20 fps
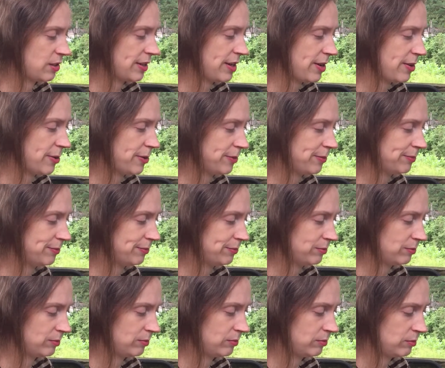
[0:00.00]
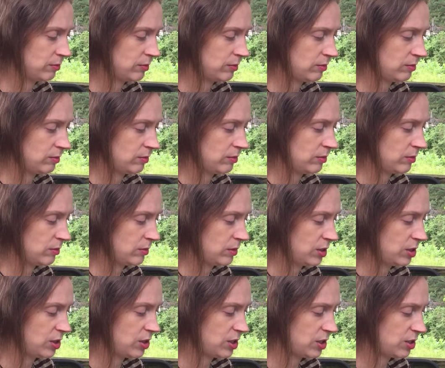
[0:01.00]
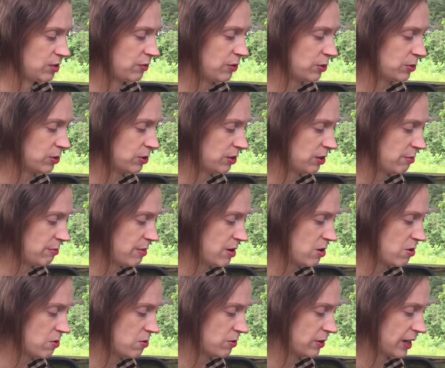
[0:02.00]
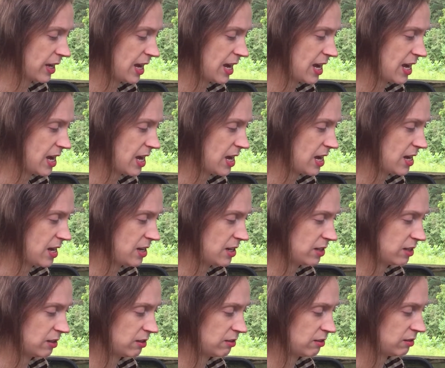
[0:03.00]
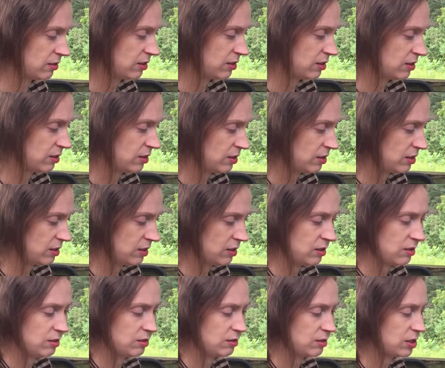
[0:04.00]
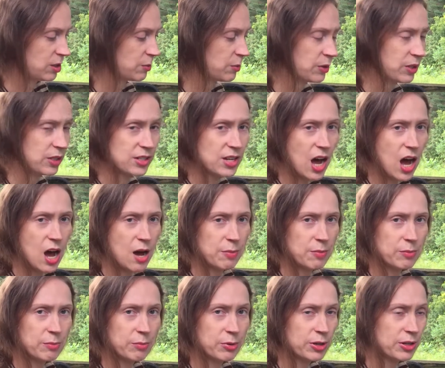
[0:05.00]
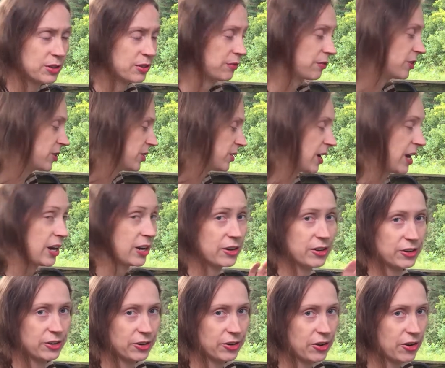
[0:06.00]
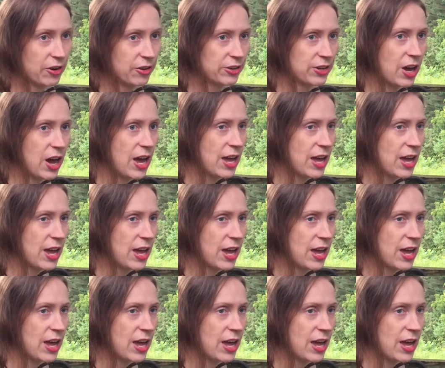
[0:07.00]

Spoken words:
So you just filter the milk and just put the top and put it in the refrigerator, and you're all